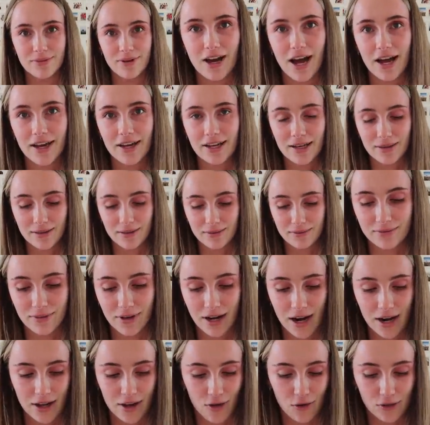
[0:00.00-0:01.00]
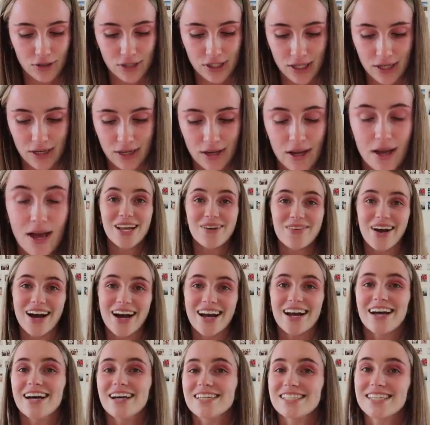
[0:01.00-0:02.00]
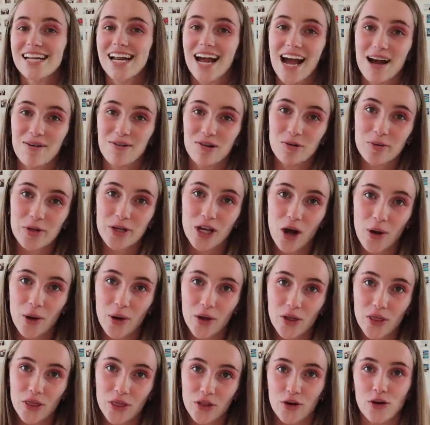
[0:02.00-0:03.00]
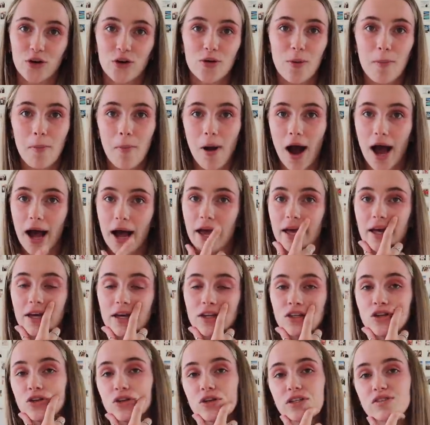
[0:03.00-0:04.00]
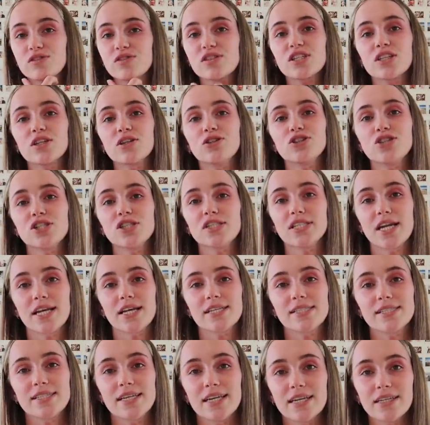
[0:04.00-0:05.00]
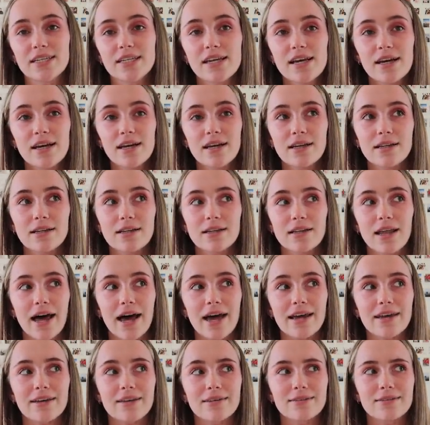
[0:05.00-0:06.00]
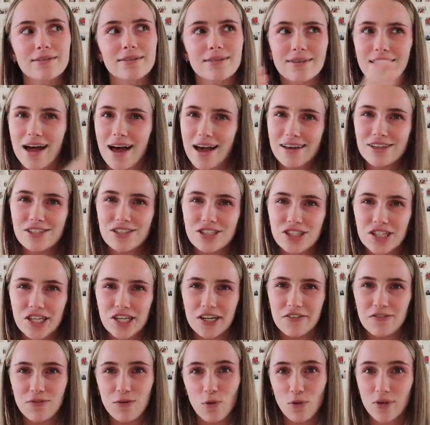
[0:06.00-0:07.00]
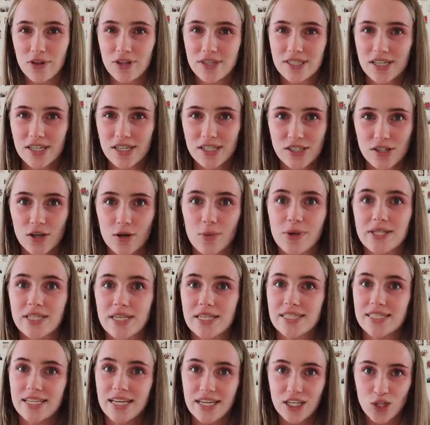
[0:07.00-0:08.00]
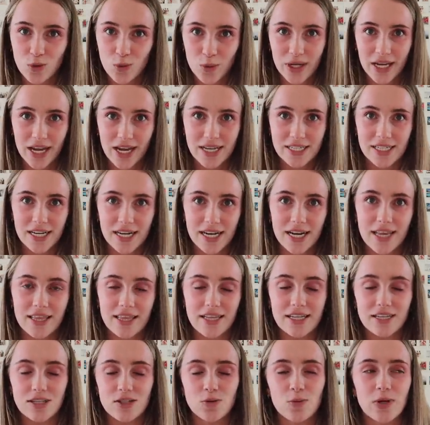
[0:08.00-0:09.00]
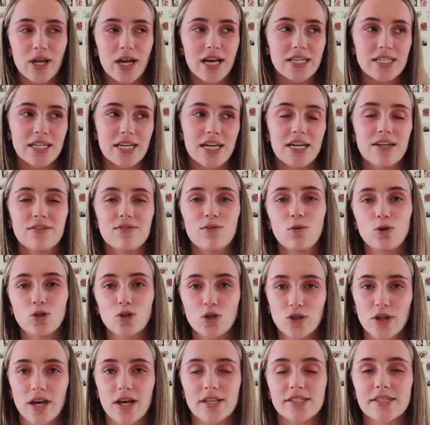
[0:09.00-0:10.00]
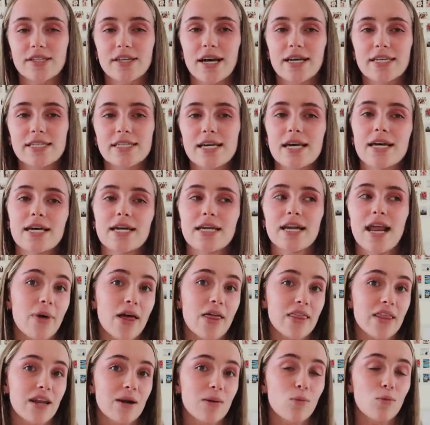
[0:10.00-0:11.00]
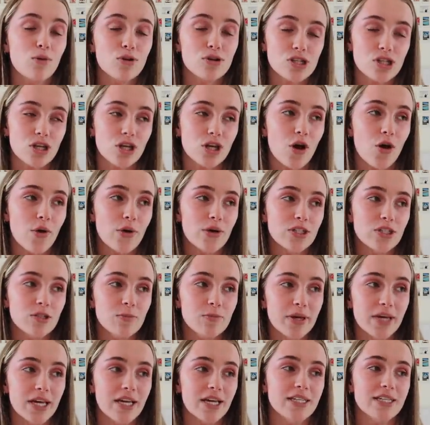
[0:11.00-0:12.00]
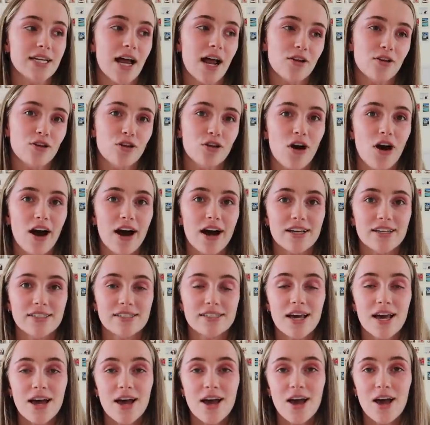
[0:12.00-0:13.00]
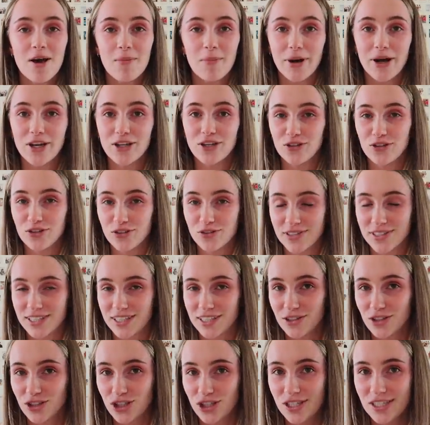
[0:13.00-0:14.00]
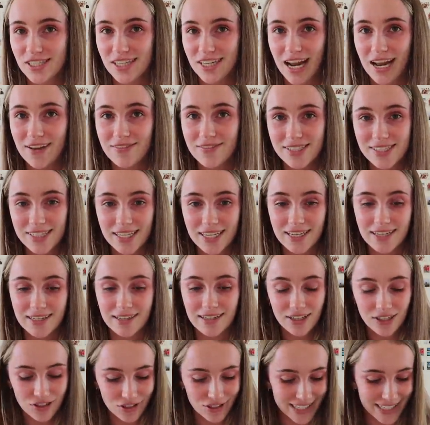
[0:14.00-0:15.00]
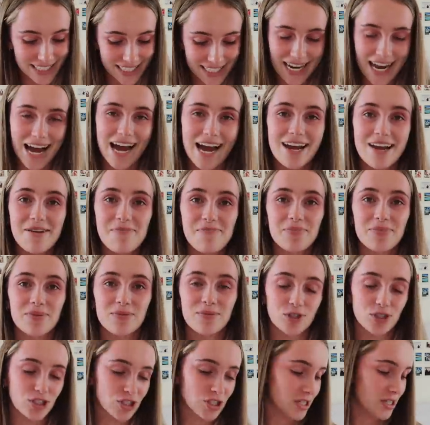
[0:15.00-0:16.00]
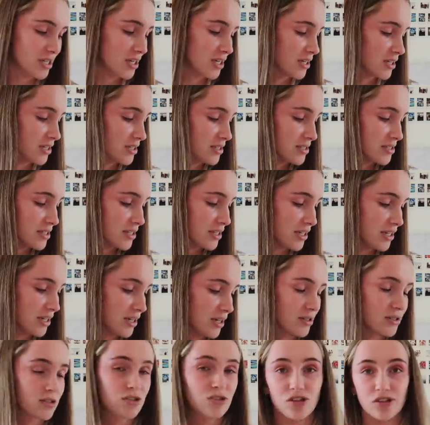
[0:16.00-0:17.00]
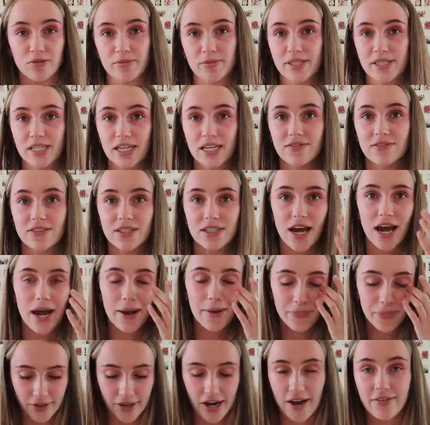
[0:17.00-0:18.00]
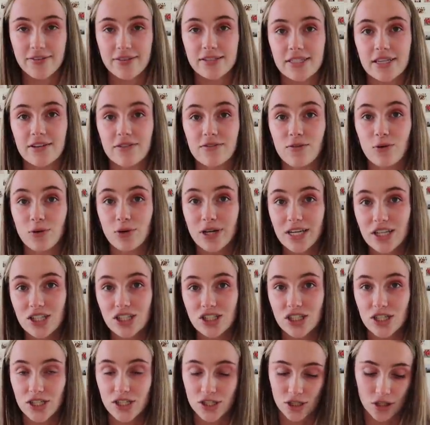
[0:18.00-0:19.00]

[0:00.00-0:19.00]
I run out of content. Anyway today I'm going to be going through my new year's resolutions that I set like last year for this year. So ones are set in 2018 at the end of 2018 for 2019. And then I'm also going to be telling you guys my New Year's resolutions that I've set literally today, which is the it's Christmas Eve today, that I've set for next year.